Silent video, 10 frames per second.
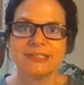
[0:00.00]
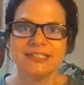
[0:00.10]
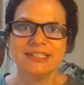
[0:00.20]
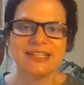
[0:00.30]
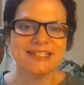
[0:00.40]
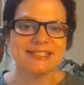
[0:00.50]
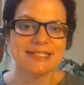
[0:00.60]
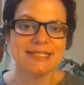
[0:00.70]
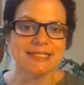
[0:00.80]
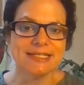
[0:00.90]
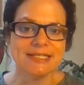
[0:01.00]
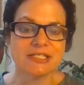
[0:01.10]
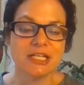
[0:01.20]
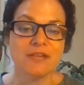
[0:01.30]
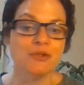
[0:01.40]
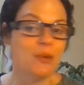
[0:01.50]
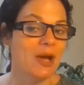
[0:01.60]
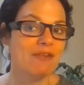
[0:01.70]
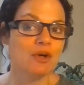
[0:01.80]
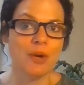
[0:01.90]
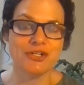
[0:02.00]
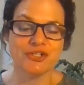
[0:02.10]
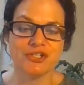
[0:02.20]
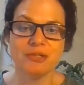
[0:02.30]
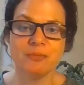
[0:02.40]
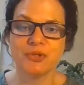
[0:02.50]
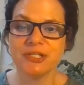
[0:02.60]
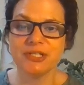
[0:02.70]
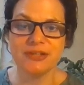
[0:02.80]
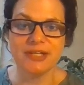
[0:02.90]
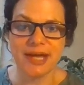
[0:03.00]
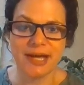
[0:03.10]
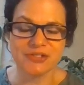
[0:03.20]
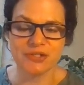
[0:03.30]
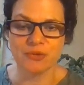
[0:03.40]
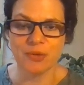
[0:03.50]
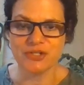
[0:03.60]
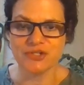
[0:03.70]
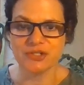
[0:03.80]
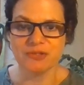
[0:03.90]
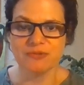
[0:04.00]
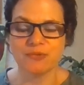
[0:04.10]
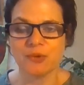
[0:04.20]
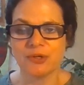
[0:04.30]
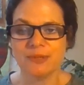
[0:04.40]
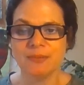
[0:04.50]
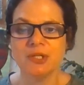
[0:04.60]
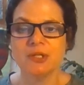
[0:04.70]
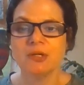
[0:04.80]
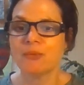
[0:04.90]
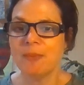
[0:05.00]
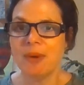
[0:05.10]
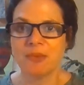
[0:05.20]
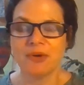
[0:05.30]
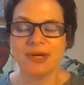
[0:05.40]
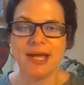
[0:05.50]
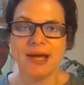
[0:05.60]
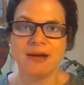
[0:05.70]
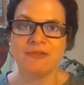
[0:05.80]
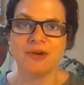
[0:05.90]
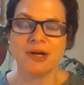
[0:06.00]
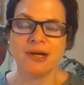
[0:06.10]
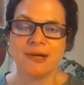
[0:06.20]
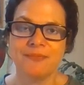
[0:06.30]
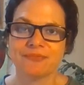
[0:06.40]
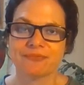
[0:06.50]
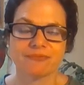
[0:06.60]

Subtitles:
I think that's it. If you have a question, put it in the Ask a Question forum. Remember, I have a